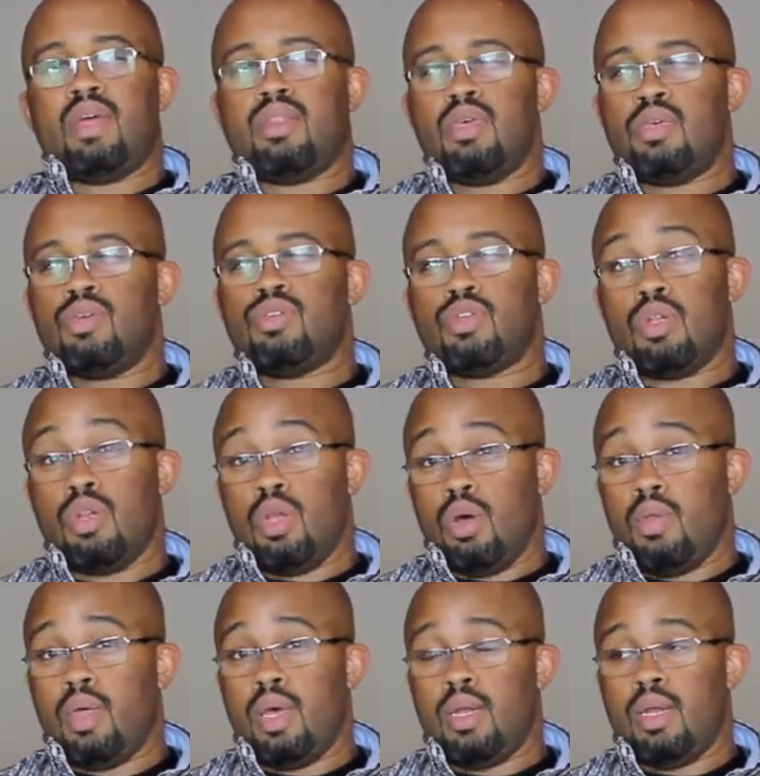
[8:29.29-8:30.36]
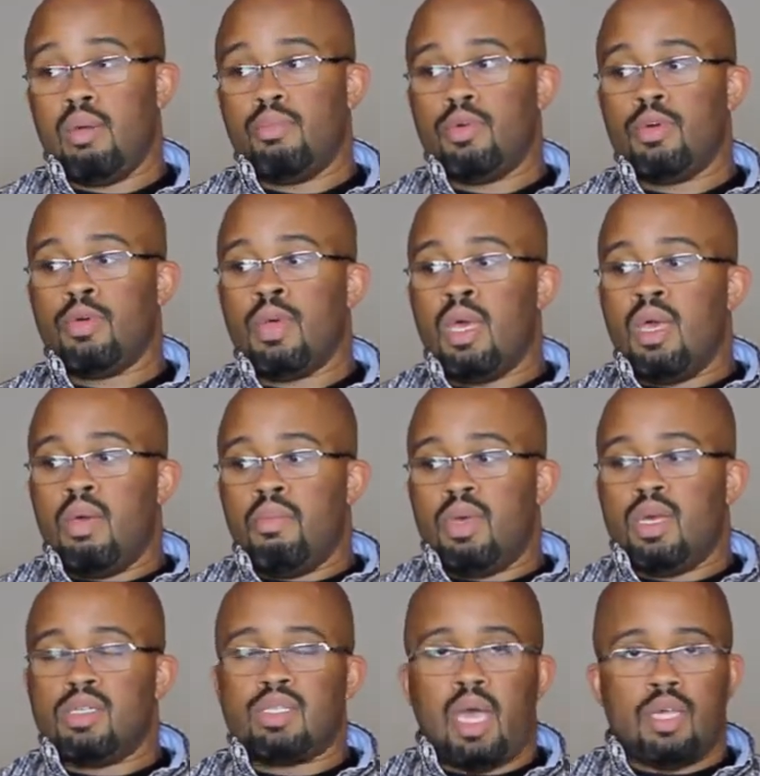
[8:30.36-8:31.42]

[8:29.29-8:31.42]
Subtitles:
I think you should know that number because